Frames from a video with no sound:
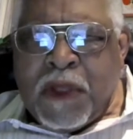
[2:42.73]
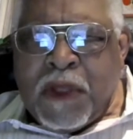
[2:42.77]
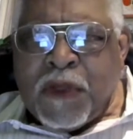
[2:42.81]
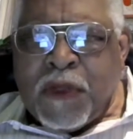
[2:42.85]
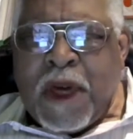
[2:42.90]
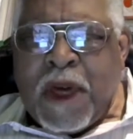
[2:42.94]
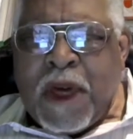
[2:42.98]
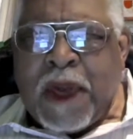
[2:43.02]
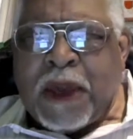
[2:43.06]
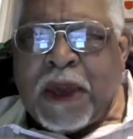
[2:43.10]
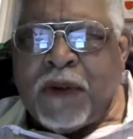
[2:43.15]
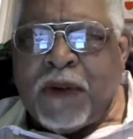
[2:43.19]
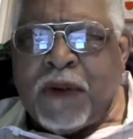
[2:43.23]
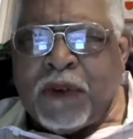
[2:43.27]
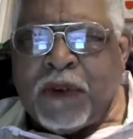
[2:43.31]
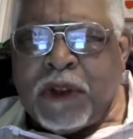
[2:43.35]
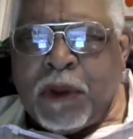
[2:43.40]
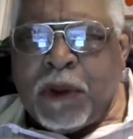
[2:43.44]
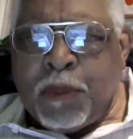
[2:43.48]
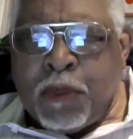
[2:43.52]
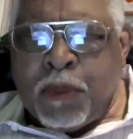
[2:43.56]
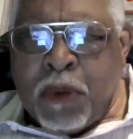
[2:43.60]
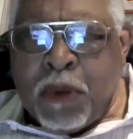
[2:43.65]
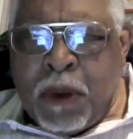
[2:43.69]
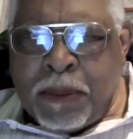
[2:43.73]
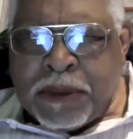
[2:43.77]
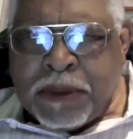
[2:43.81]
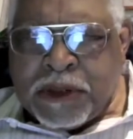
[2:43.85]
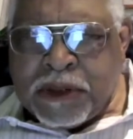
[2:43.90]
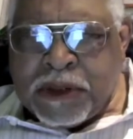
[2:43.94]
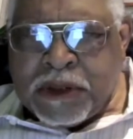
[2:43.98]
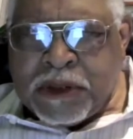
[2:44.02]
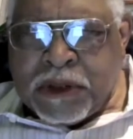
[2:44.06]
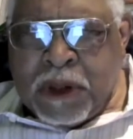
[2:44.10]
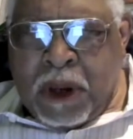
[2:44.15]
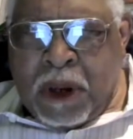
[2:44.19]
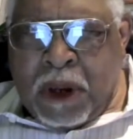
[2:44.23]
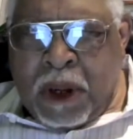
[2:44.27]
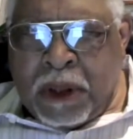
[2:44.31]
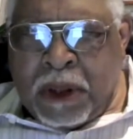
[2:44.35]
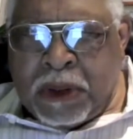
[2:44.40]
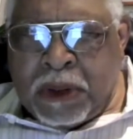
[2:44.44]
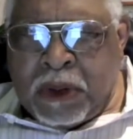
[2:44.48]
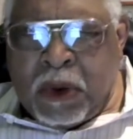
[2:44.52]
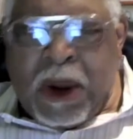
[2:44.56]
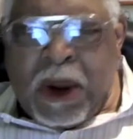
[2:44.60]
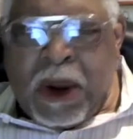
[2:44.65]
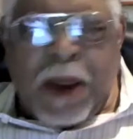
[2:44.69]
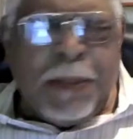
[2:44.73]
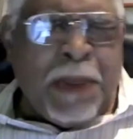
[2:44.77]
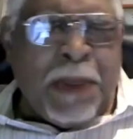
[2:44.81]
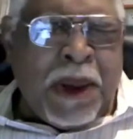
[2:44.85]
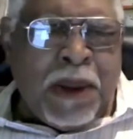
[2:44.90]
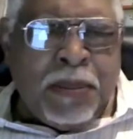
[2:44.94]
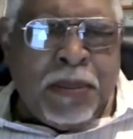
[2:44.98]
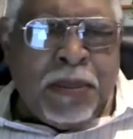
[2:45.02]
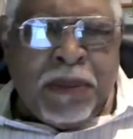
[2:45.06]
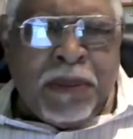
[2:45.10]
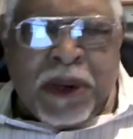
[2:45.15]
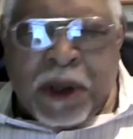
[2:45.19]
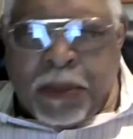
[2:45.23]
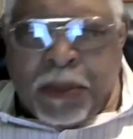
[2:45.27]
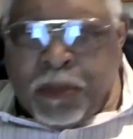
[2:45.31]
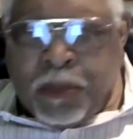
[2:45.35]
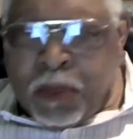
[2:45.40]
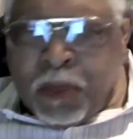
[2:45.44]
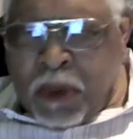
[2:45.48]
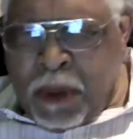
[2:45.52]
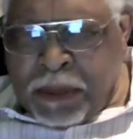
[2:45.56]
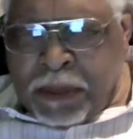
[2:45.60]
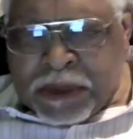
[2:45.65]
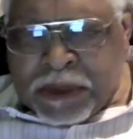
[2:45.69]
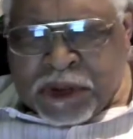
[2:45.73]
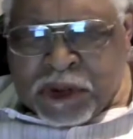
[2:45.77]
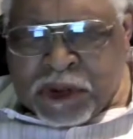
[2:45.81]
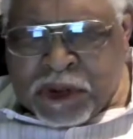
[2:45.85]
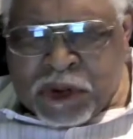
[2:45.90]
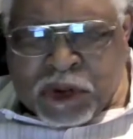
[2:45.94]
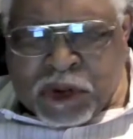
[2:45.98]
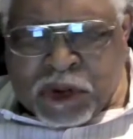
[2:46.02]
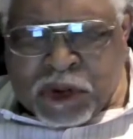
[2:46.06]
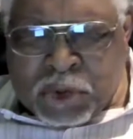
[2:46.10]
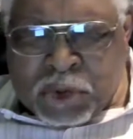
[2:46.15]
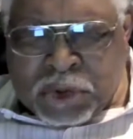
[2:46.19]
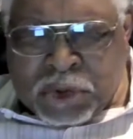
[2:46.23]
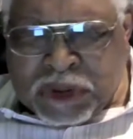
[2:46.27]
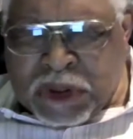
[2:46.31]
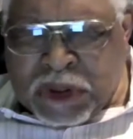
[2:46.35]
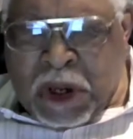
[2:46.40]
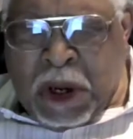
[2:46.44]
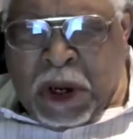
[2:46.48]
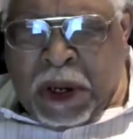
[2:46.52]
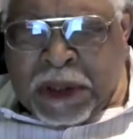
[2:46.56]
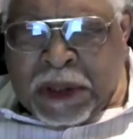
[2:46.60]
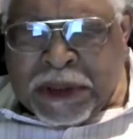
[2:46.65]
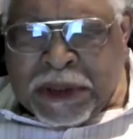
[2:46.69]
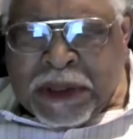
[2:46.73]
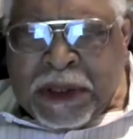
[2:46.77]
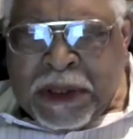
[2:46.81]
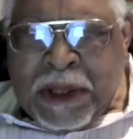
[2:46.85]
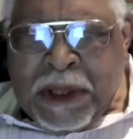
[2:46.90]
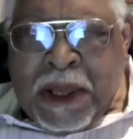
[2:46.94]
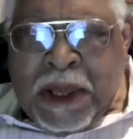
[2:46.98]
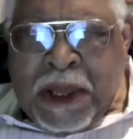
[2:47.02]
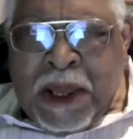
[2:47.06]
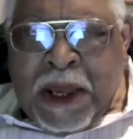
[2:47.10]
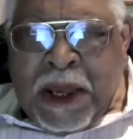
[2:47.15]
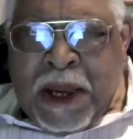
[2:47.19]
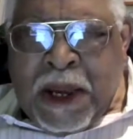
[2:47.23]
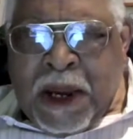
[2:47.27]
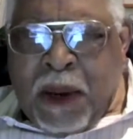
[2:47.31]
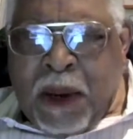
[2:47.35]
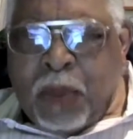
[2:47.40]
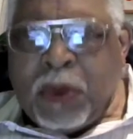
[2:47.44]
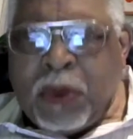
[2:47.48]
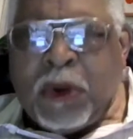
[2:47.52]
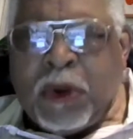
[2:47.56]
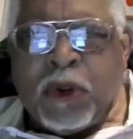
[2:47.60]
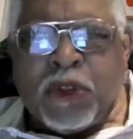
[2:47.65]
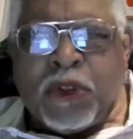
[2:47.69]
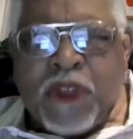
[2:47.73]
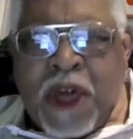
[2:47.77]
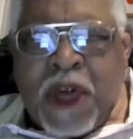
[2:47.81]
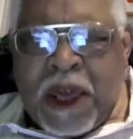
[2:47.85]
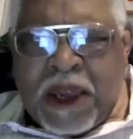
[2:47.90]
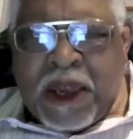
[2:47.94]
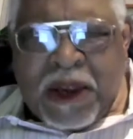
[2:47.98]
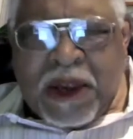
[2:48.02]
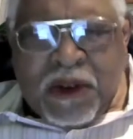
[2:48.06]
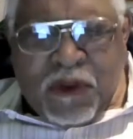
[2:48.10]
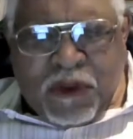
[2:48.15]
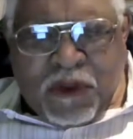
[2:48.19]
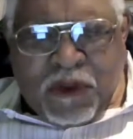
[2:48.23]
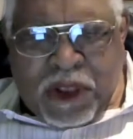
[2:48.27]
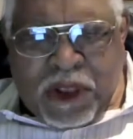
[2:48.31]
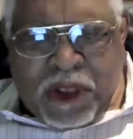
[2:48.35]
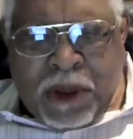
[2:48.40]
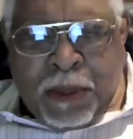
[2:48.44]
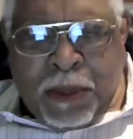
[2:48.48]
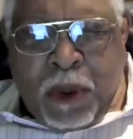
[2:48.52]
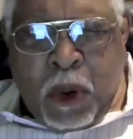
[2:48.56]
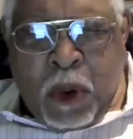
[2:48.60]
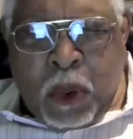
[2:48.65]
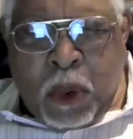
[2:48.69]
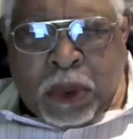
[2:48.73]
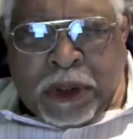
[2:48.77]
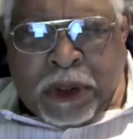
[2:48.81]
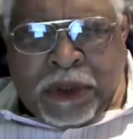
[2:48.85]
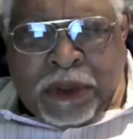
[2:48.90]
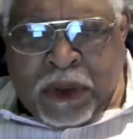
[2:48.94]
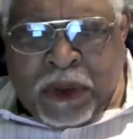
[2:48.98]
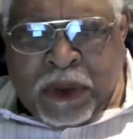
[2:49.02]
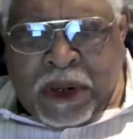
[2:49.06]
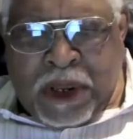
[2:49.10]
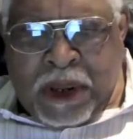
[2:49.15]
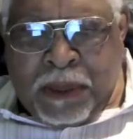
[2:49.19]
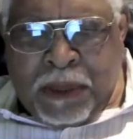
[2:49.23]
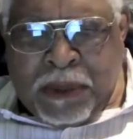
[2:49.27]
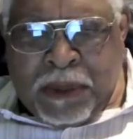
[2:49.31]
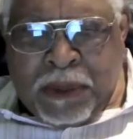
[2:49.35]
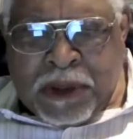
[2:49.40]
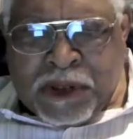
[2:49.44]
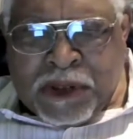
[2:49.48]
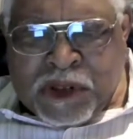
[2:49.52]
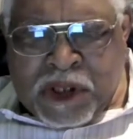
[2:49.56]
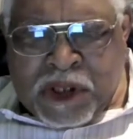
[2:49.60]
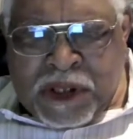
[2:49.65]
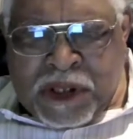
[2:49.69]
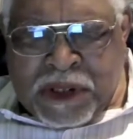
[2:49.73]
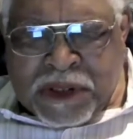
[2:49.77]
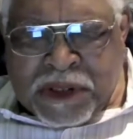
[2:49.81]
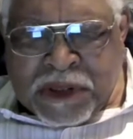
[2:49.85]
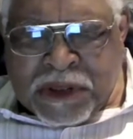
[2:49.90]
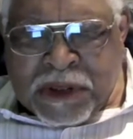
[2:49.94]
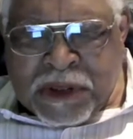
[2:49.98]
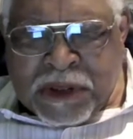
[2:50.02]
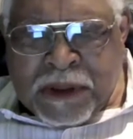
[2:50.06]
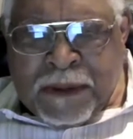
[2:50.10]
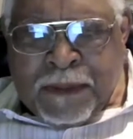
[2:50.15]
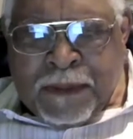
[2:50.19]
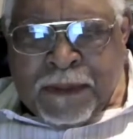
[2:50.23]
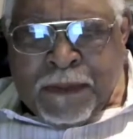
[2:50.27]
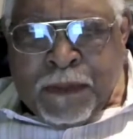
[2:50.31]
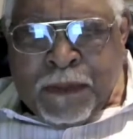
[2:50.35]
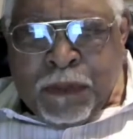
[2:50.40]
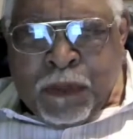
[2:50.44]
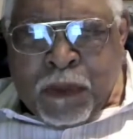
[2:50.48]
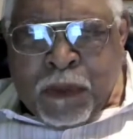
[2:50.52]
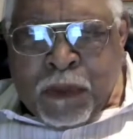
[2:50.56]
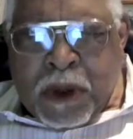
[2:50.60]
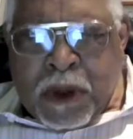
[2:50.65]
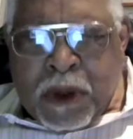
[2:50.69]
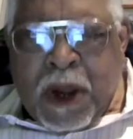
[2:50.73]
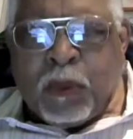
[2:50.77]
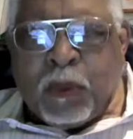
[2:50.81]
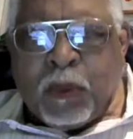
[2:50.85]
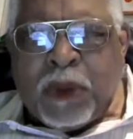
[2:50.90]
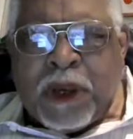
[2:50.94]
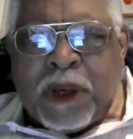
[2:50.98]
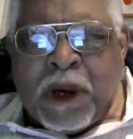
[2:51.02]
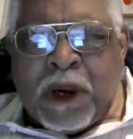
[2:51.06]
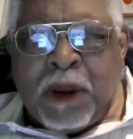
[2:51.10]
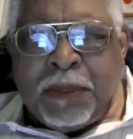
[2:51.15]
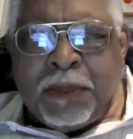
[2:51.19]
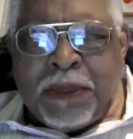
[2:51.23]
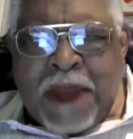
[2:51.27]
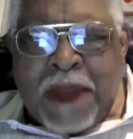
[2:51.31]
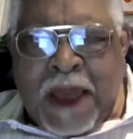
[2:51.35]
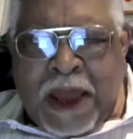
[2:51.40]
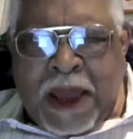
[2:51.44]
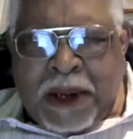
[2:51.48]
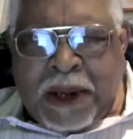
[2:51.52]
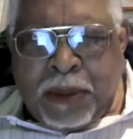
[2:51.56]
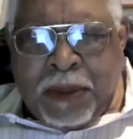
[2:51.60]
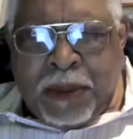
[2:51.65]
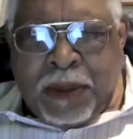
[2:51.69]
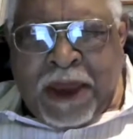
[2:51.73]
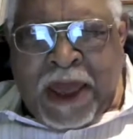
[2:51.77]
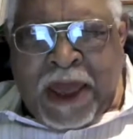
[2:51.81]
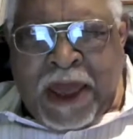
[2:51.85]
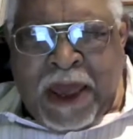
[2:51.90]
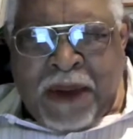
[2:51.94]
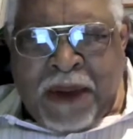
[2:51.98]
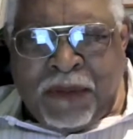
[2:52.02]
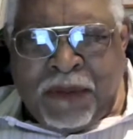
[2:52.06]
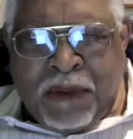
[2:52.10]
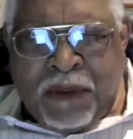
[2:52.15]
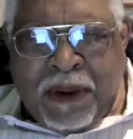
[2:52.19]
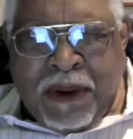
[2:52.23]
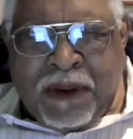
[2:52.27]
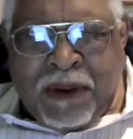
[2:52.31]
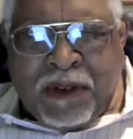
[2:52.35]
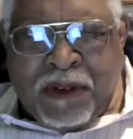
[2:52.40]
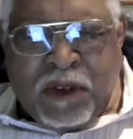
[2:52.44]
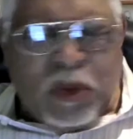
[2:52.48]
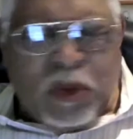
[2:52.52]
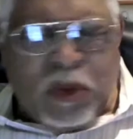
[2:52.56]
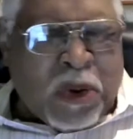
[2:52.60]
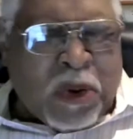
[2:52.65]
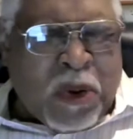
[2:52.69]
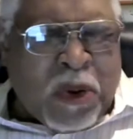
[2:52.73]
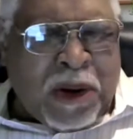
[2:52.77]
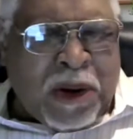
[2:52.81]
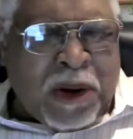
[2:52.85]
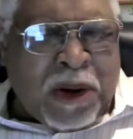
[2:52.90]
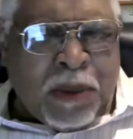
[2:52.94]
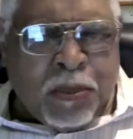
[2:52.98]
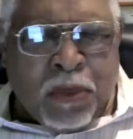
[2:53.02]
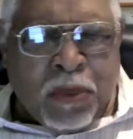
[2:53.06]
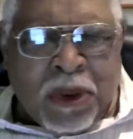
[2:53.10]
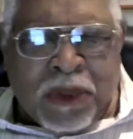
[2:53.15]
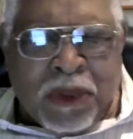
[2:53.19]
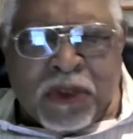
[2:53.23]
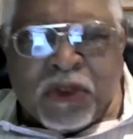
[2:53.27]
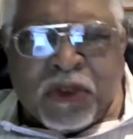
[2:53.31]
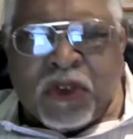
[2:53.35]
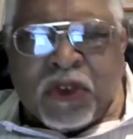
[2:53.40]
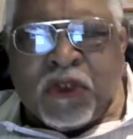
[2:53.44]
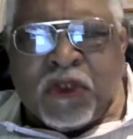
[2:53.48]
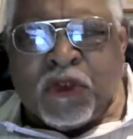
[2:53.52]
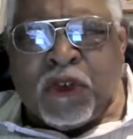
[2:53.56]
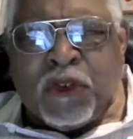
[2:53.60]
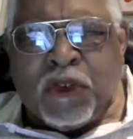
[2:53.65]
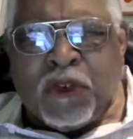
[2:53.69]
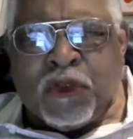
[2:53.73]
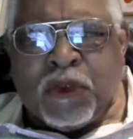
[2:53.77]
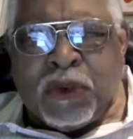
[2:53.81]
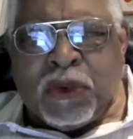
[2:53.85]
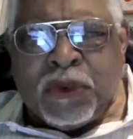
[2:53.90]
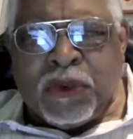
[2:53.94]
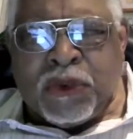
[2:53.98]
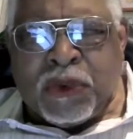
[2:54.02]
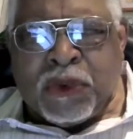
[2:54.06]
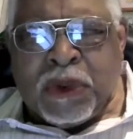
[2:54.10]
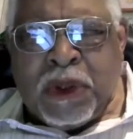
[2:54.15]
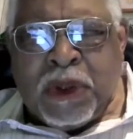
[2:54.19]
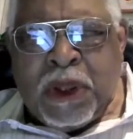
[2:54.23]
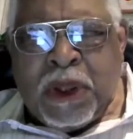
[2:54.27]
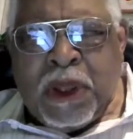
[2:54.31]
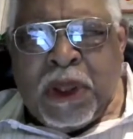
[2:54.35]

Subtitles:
Thank you for the promises, God. You got made many promises to us, God. We thank you for them all in the name of Jesus. God, we come now on behalf of our Ukrainian brothers and sisters.